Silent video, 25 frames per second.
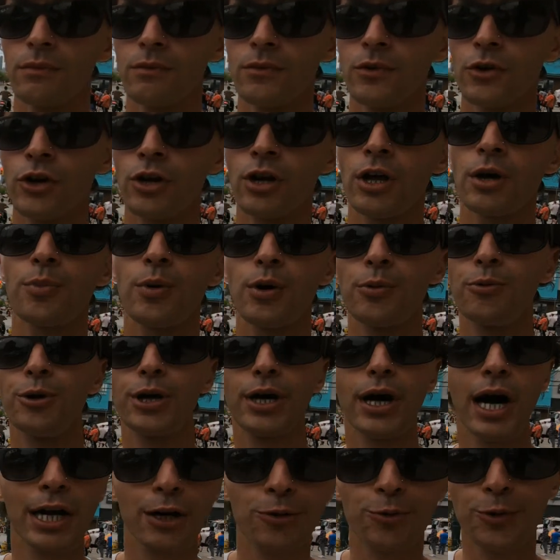You're like, well, we
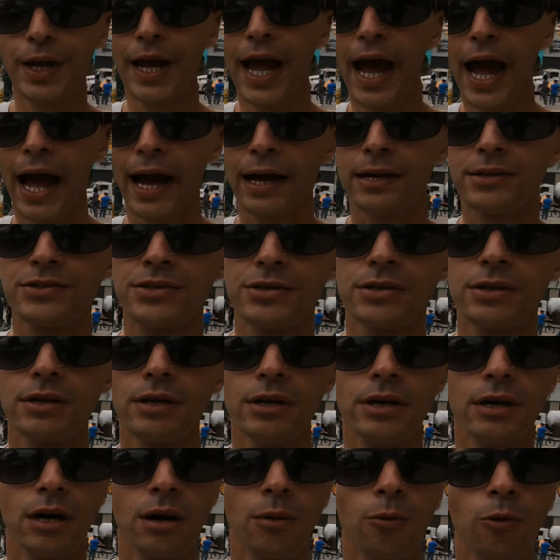gotta react.
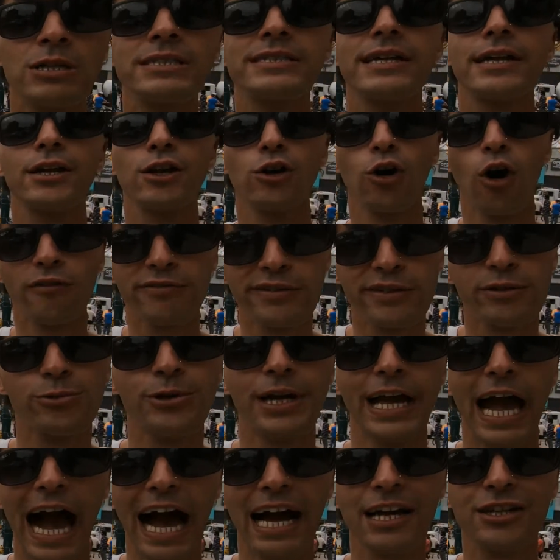Was it an
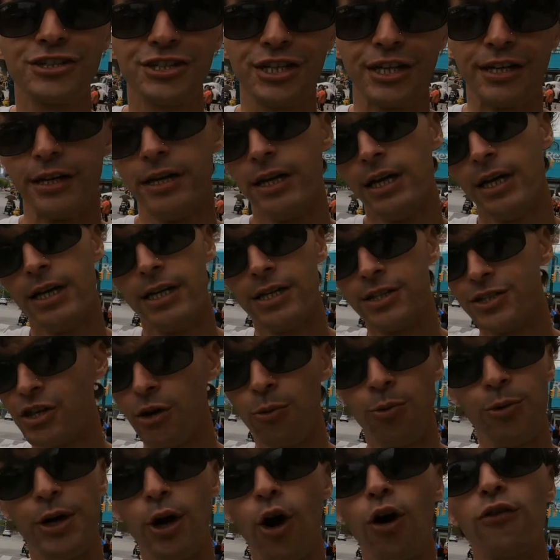overreaction? Did
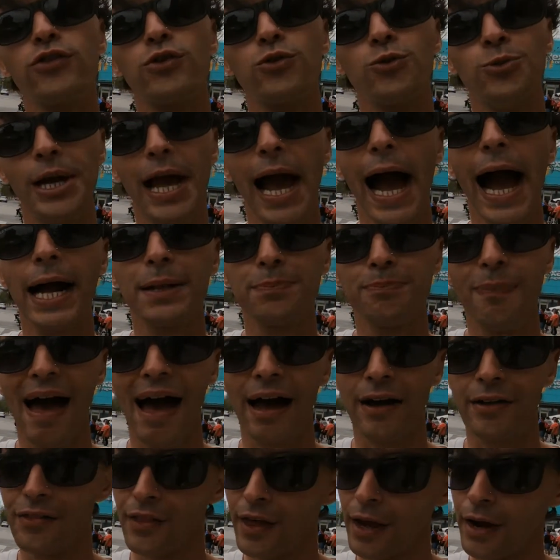we overreact
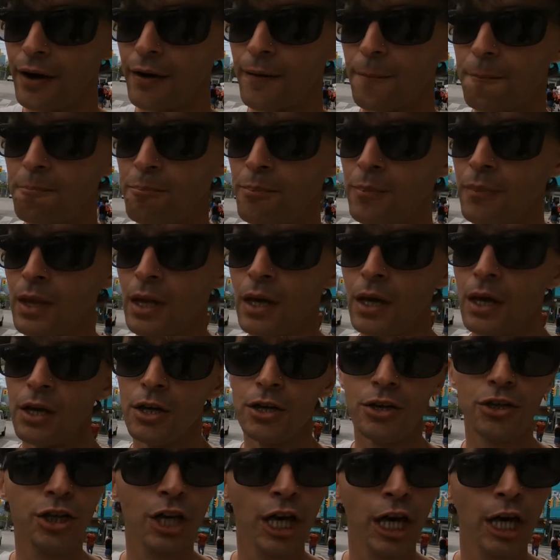back there?
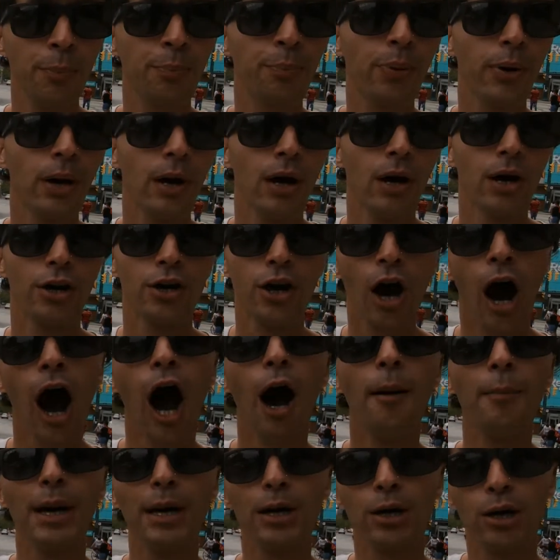Keep
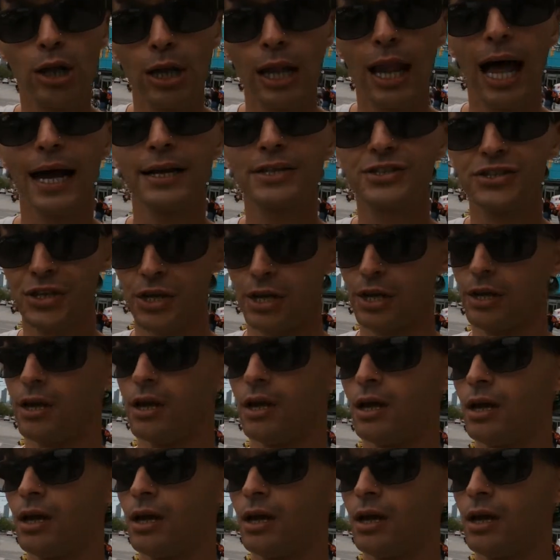calm and collected.